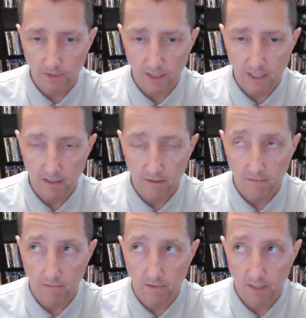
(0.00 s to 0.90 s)
He
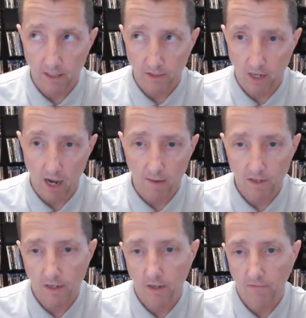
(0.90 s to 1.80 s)
has a
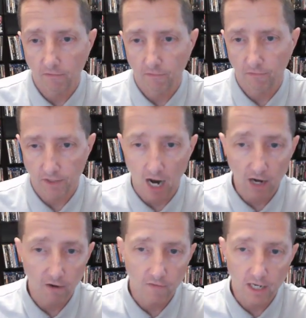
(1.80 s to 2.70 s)
hobby of
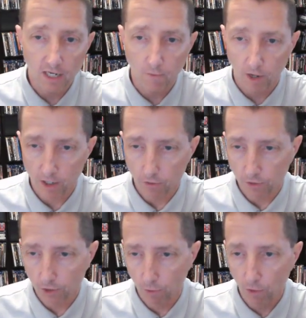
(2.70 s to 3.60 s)
photography where he
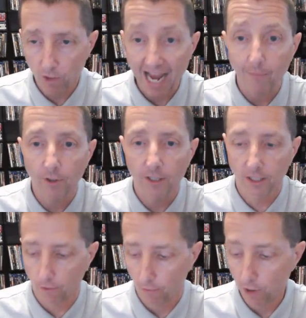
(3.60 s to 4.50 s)
uses real
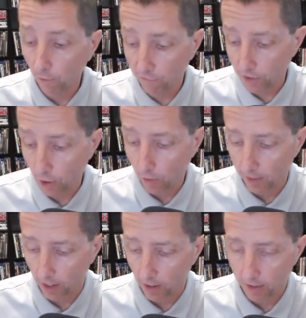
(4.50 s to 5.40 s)
cameras and real film
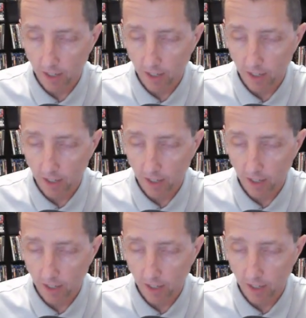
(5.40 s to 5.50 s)
and